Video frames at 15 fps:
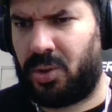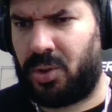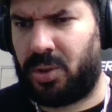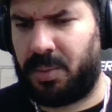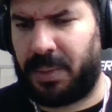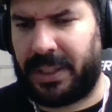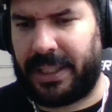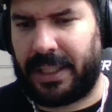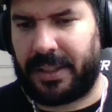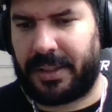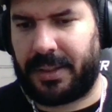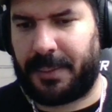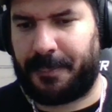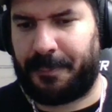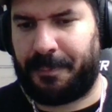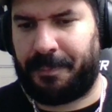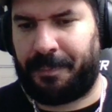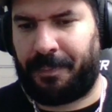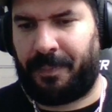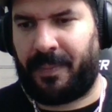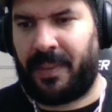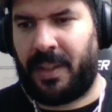But yes.
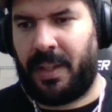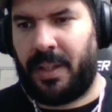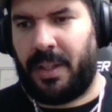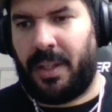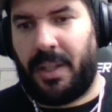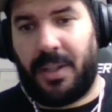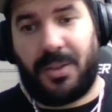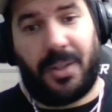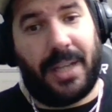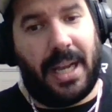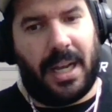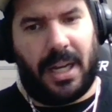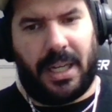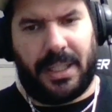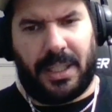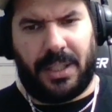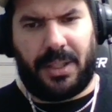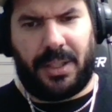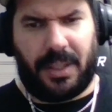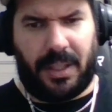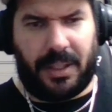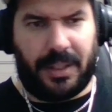So yeah,
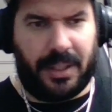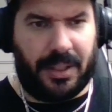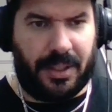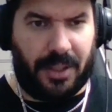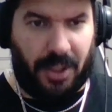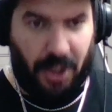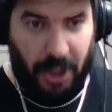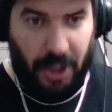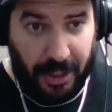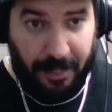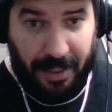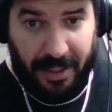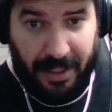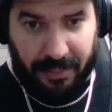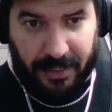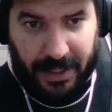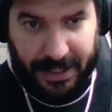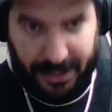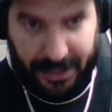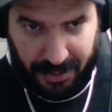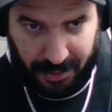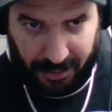another good amount of
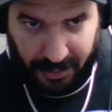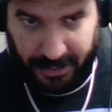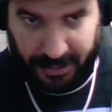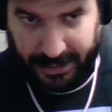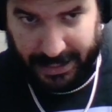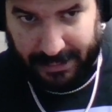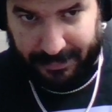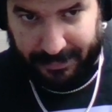lines to look at.